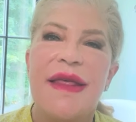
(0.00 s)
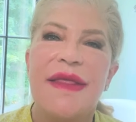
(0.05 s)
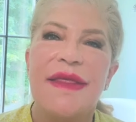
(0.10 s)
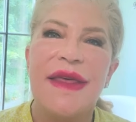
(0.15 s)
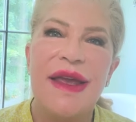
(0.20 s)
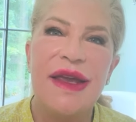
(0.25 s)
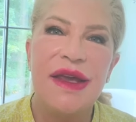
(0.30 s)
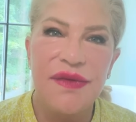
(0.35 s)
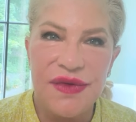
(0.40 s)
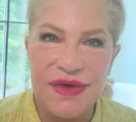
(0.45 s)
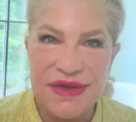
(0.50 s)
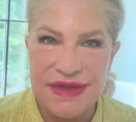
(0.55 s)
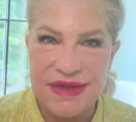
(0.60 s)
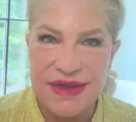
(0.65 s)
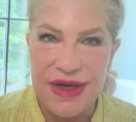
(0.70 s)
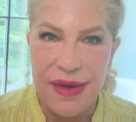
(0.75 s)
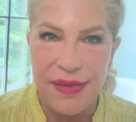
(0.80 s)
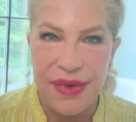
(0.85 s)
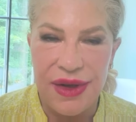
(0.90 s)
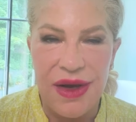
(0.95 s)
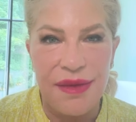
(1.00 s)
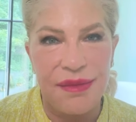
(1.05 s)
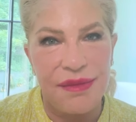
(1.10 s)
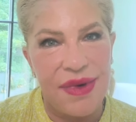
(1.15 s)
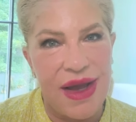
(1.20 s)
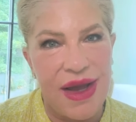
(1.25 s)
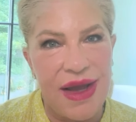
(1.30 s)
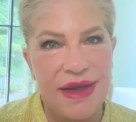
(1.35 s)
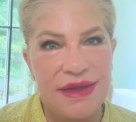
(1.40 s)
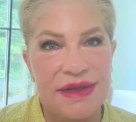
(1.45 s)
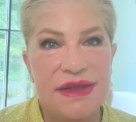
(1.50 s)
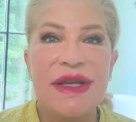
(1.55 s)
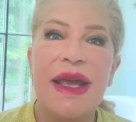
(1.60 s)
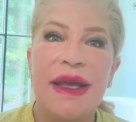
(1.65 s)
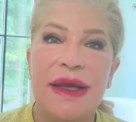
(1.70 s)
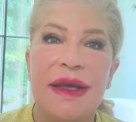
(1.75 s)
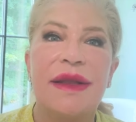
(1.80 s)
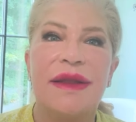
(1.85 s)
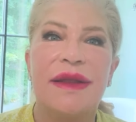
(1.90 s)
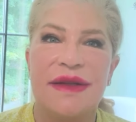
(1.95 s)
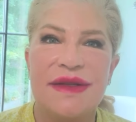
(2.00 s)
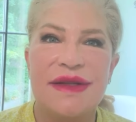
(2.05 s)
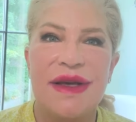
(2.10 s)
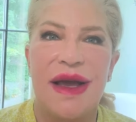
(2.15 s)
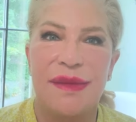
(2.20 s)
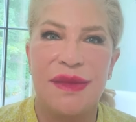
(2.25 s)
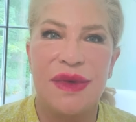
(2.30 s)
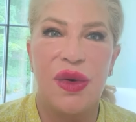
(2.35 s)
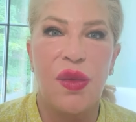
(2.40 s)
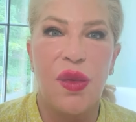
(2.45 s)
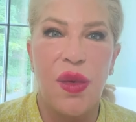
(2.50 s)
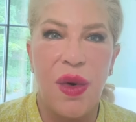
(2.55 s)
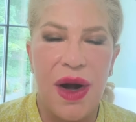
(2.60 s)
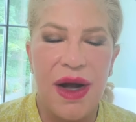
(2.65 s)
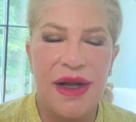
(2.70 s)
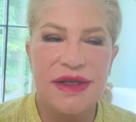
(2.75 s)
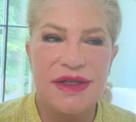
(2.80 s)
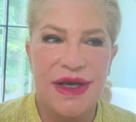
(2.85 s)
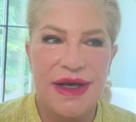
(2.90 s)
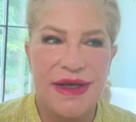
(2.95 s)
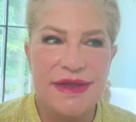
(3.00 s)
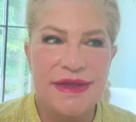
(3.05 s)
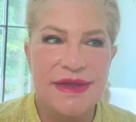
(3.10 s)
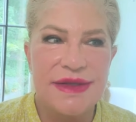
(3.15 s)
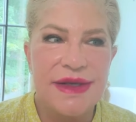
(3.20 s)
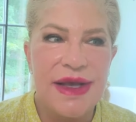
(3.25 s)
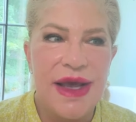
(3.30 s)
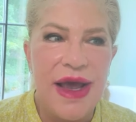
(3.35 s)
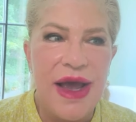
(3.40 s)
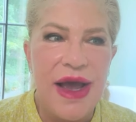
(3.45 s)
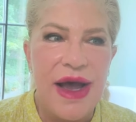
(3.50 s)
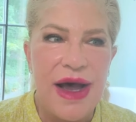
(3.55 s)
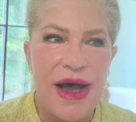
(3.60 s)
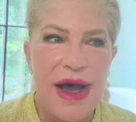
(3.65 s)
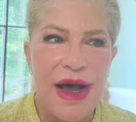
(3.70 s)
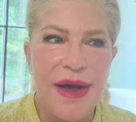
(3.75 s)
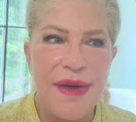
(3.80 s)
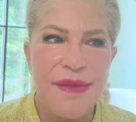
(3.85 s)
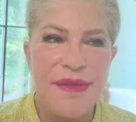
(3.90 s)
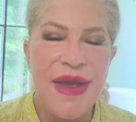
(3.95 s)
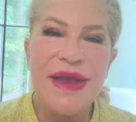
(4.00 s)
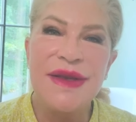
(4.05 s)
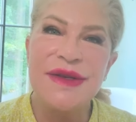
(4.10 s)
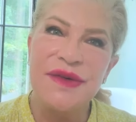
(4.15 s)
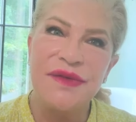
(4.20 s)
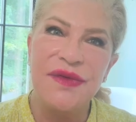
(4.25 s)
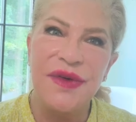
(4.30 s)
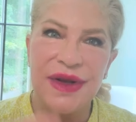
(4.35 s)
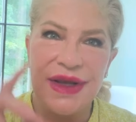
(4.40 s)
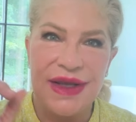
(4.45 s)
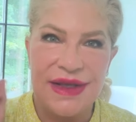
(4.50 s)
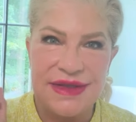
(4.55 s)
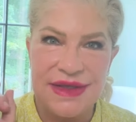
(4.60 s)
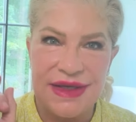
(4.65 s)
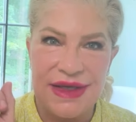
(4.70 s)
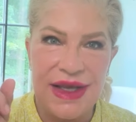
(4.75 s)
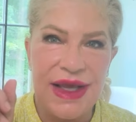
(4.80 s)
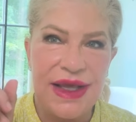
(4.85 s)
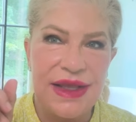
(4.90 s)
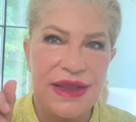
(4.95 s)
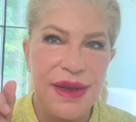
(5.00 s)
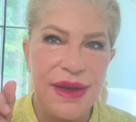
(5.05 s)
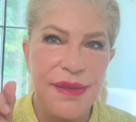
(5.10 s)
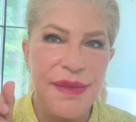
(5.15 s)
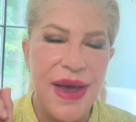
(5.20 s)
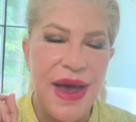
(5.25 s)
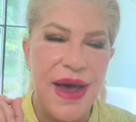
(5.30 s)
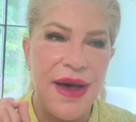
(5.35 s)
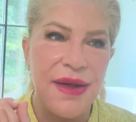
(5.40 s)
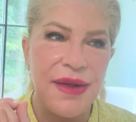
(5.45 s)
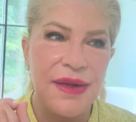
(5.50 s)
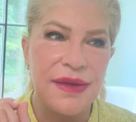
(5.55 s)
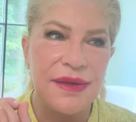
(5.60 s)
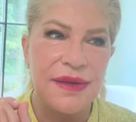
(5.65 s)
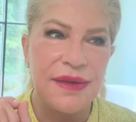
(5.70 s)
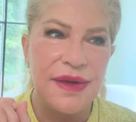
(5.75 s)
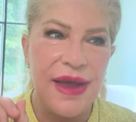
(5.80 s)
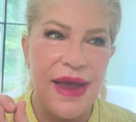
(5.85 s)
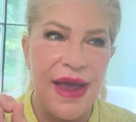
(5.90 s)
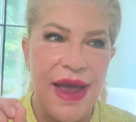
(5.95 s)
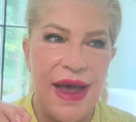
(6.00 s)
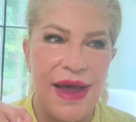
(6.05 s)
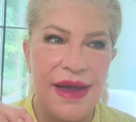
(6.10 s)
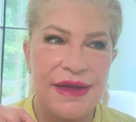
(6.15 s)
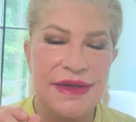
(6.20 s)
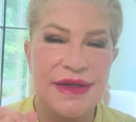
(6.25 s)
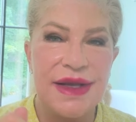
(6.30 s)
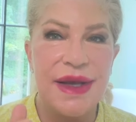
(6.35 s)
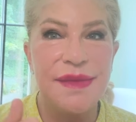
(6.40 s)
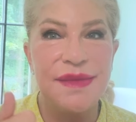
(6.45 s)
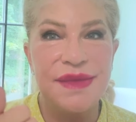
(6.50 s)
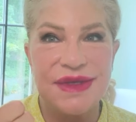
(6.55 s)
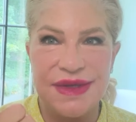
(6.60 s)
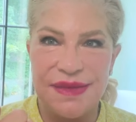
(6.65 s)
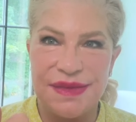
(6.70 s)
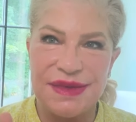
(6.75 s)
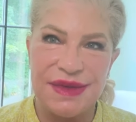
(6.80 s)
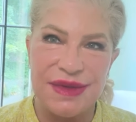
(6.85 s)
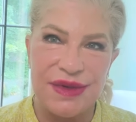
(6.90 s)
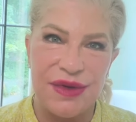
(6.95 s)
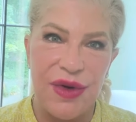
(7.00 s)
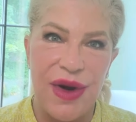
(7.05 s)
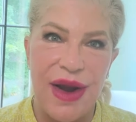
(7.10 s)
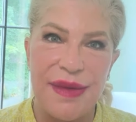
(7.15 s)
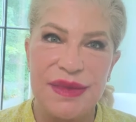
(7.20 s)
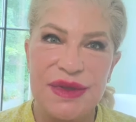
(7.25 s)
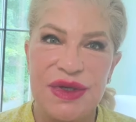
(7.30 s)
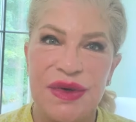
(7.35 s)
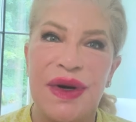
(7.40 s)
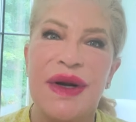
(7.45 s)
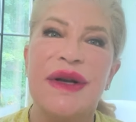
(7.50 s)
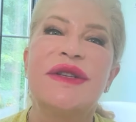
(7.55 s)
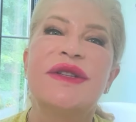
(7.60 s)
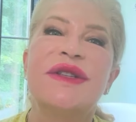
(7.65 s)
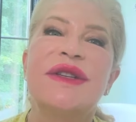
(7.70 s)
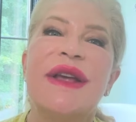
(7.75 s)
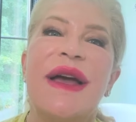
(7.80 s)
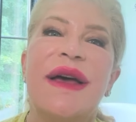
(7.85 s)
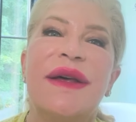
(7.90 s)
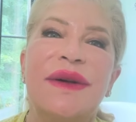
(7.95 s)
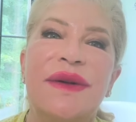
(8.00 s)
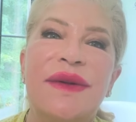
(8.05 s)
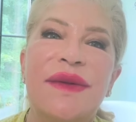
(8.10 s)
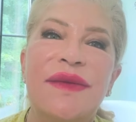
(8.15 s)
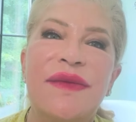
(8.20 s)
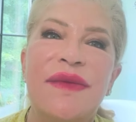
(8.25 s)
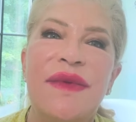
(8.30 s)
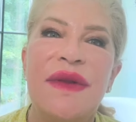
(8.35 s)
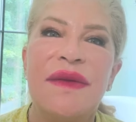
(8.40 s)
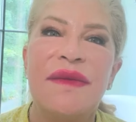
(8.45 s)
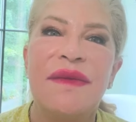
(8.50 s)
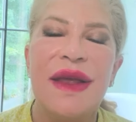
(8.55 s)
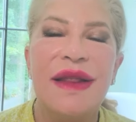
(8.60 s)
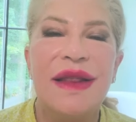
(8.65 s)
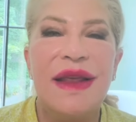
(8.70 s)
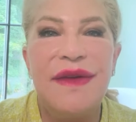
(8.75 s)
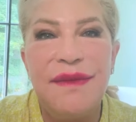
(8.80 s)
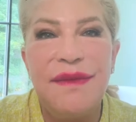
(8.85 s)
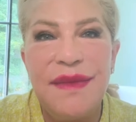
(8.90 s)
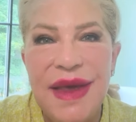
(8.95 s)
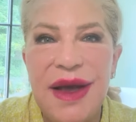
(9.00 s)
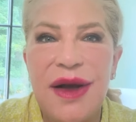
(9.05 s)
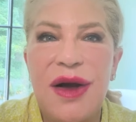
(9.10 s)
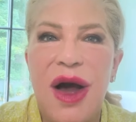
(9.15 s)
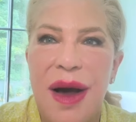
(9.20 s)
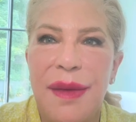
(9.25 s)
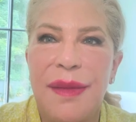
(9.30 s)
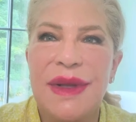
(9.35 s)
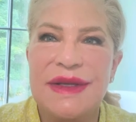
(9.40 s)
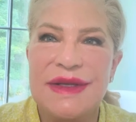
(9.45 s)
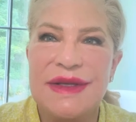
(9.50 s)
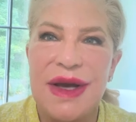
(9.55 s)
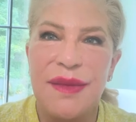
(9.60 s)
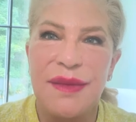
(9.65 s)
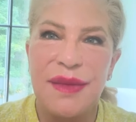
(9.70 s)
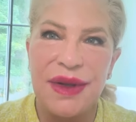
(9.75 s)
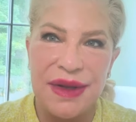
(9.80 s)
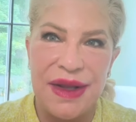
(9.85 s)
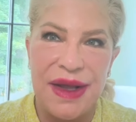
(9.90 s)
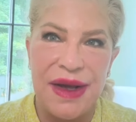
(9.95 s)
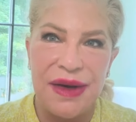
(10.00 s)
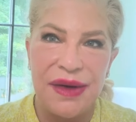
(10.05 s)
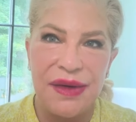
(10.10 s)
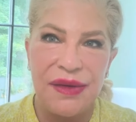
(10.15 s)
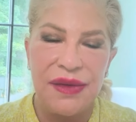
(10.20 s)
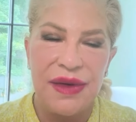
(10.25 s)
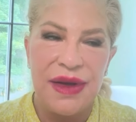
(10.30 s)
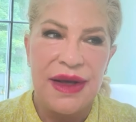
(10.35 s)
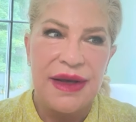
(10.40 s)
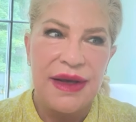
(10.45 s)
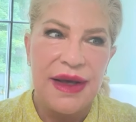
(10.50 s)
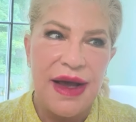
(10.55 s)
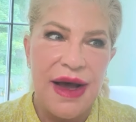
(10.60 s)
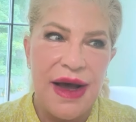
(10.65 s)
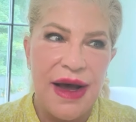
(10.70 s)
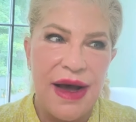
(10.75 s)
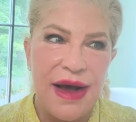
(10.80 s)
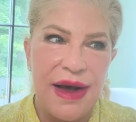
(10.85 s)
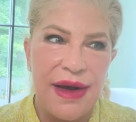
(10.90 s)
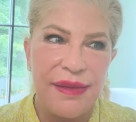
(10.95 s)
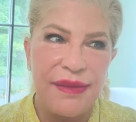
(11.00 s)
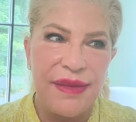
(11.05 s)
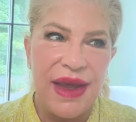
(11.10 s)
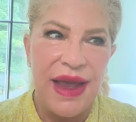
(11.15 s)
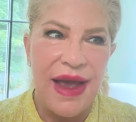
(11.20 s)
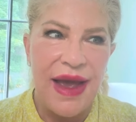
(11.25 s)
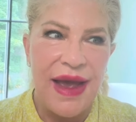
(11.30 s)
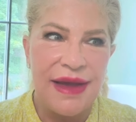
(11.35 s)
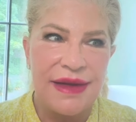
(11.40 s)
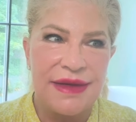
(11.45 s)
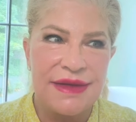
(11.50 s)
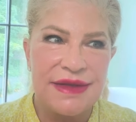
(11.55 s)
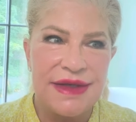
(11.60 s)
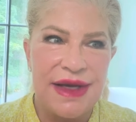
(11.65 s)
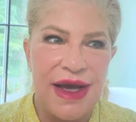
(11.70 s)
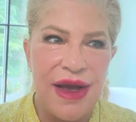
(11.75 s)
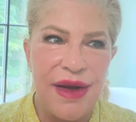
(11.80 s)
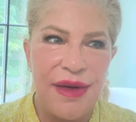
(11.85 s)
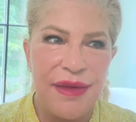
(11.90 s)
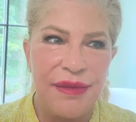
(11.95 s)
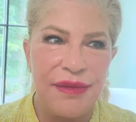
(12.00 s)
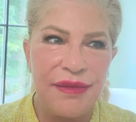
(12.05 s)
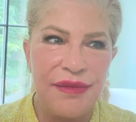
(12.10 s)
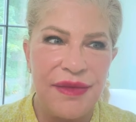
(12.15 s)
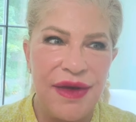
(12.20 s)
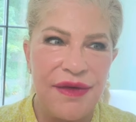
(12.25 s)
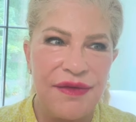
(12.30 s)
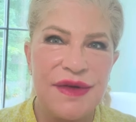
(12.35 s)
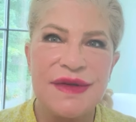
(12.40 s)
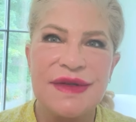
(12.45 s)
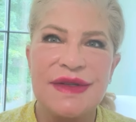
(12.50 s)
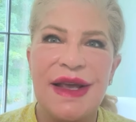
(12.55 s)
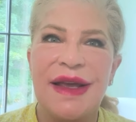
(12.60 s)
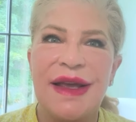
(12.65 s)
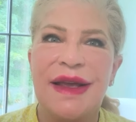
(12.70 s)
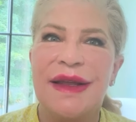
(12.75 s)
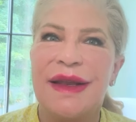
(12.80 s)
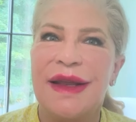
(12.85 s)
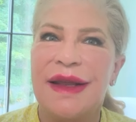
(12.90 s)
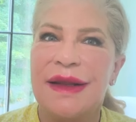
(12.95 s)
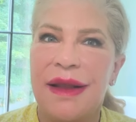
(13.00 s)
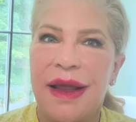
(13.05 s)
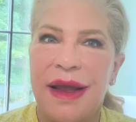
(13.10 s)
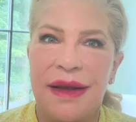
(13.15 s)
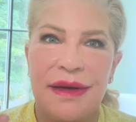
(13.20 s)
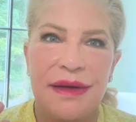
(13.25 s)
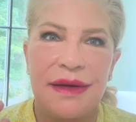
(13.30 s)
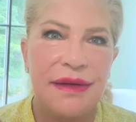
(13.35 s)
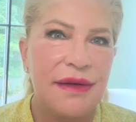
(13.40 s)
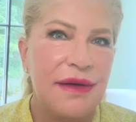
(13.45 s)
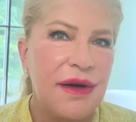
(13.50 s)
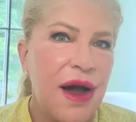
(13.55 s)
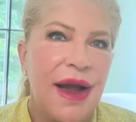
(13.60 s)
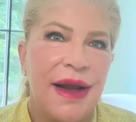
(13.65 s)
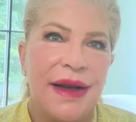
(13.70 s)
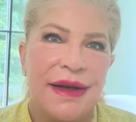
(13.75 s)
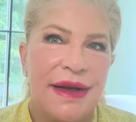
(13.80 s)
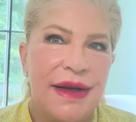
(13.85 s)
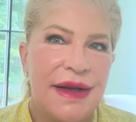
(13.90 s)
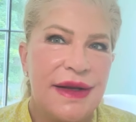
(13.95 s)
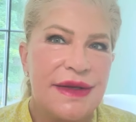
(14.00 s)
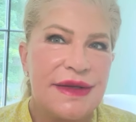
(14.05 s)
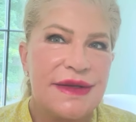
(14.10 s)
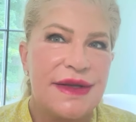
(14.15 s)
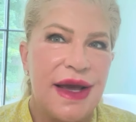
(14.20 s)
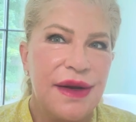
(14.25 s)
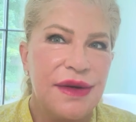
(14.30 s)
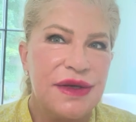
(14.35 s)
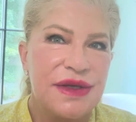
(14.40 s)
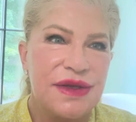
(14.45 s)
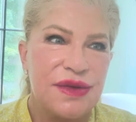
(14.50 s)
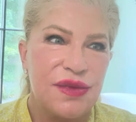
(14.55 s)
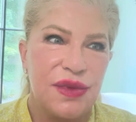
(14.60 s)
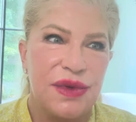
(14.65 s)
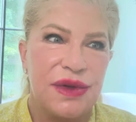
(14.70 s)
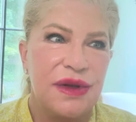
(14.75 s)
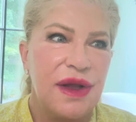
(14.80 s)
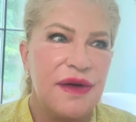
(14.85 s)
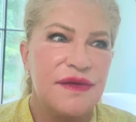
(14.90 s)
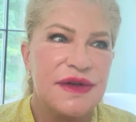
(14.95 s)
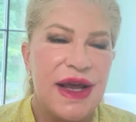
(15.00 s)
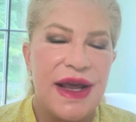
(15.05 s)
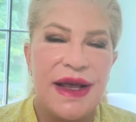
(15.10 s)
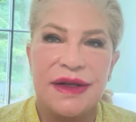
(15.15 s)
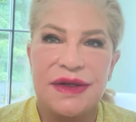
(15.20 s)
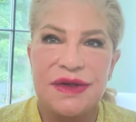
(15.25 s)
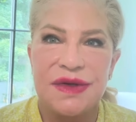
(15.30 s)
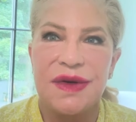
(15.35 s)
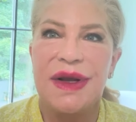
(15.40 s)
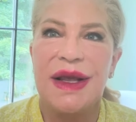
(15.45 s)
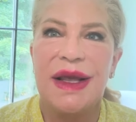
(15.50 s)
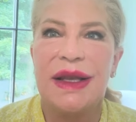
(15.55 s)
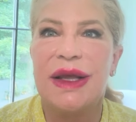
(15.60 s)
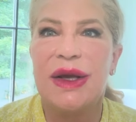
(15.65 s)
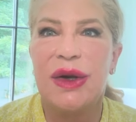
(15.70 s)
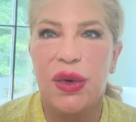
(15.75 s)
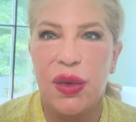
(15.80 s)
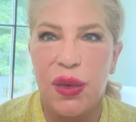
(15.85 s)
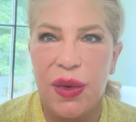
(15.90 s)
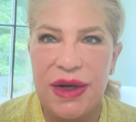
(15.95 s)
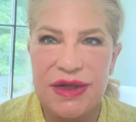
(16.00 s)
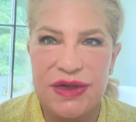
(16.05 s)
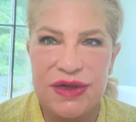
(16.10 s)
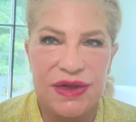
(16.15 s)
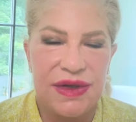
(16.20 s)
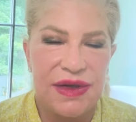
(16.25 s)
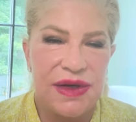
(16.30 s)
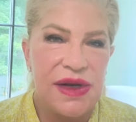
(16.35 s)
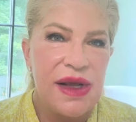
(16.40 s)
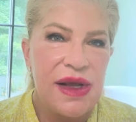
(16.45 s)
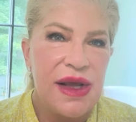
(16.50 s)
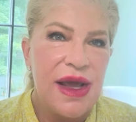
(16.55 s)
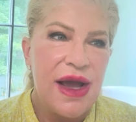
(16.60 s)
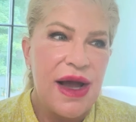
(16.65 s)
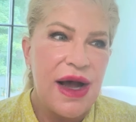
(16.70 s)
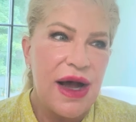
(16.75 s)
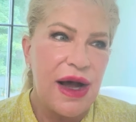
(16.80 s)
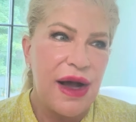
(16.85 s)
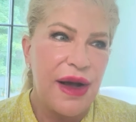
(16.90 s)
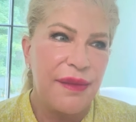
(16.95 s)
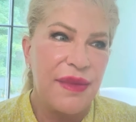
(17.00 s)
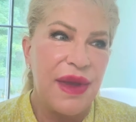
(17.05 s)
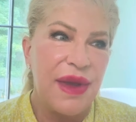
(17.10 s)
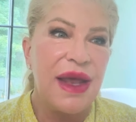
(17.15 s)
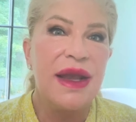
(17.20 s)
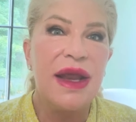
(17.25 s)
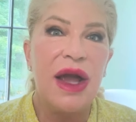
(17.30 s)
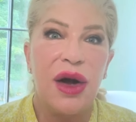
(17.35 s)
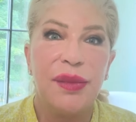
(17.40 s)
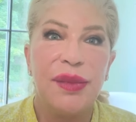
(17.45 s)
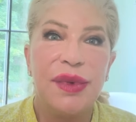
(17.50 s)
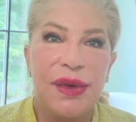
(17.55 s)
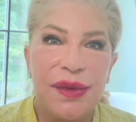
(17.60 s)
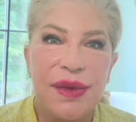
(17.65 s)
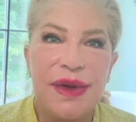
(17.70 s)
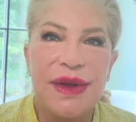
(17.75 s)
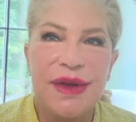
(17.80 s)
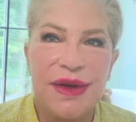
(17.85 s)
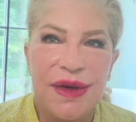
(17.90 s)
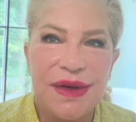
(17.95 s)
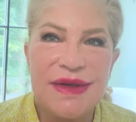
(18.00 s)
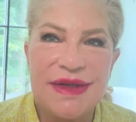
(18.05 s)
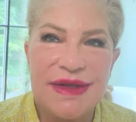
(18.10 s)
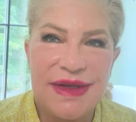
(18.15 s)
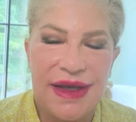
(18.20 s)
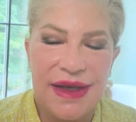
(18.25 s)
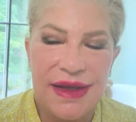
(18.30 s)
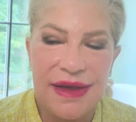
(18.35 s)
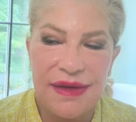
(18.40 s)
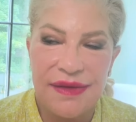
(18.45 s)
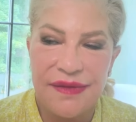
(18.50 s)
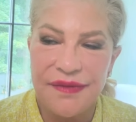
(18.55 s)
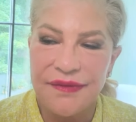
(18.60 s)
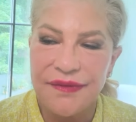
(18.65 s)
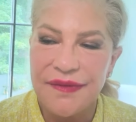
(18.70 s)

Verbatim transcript: Thank you for stopping on by and taking the time to watch us. Um, and don't forget to hit the bell and um, subscribe to our channel. Leave me a comment down below. Um, and um, if you say it in like kindness, I just would love to answer any question um, and help you with your skin.